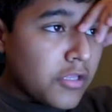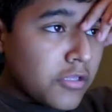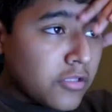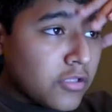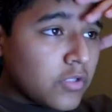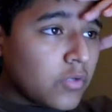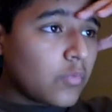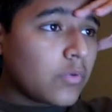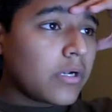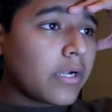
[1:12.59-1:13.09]

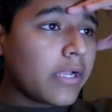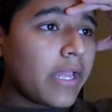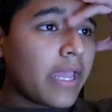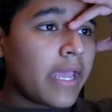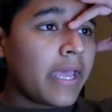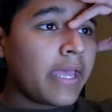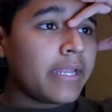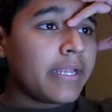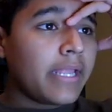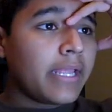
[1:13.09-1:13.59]
So you wanna
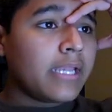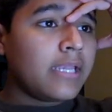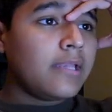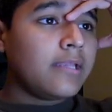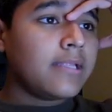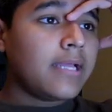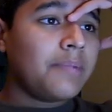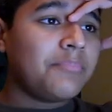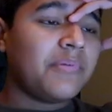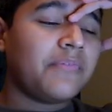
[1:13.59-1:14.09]
add any
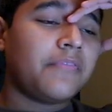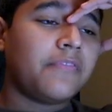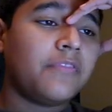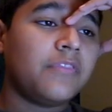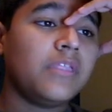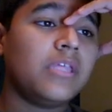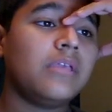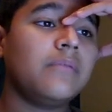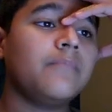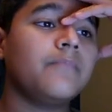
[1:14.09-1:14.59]
type of
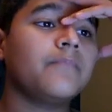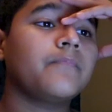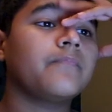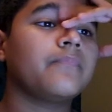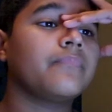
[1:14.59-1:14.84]
theme.